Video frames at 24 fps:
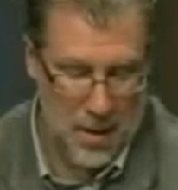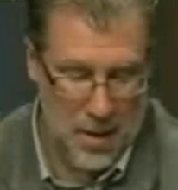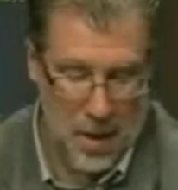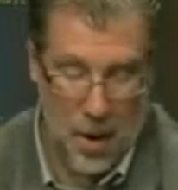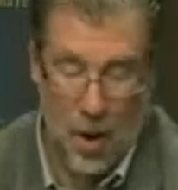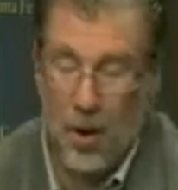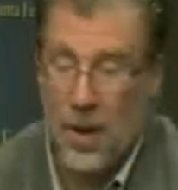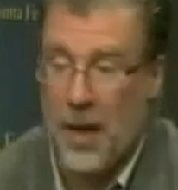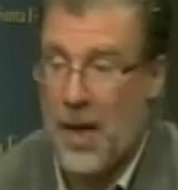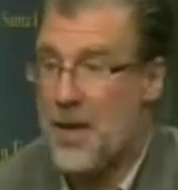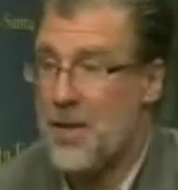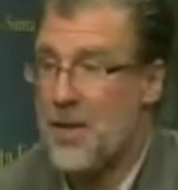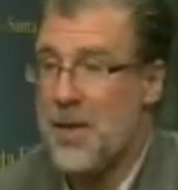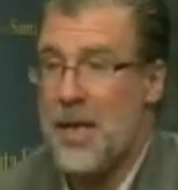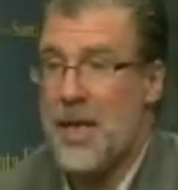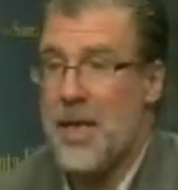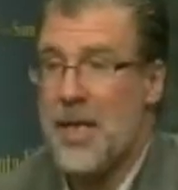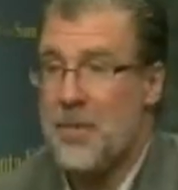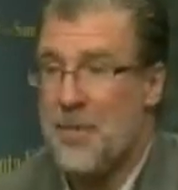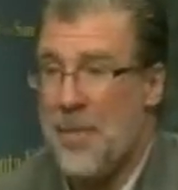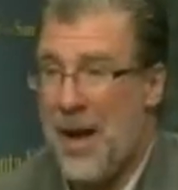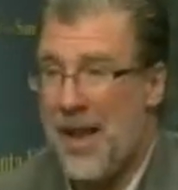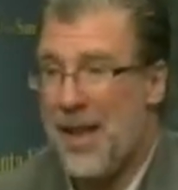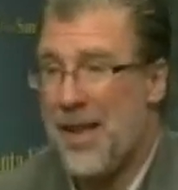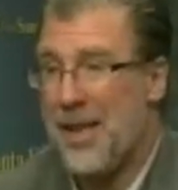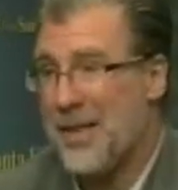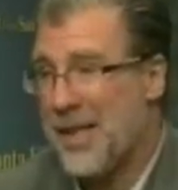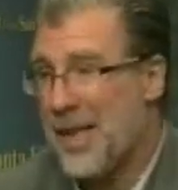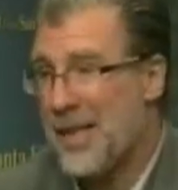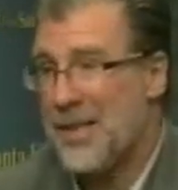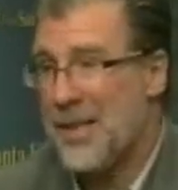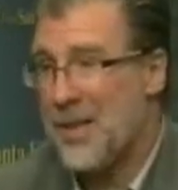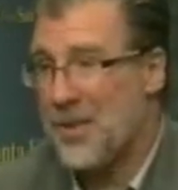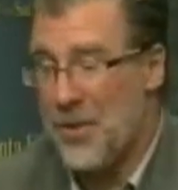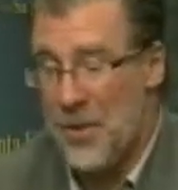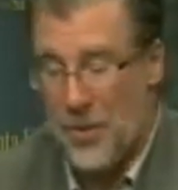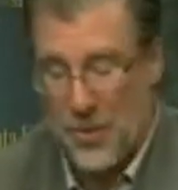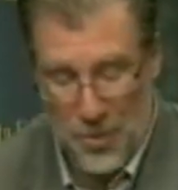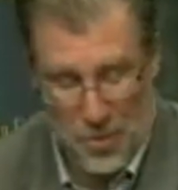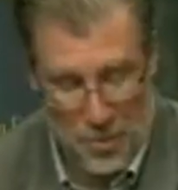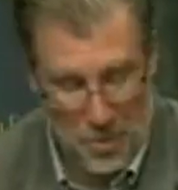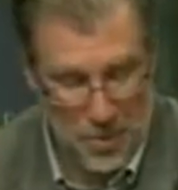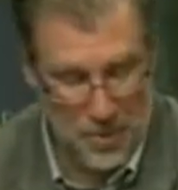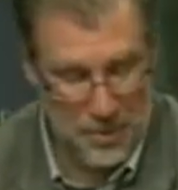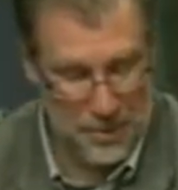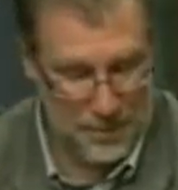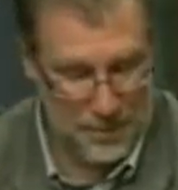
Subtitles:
All I see is politics as usual.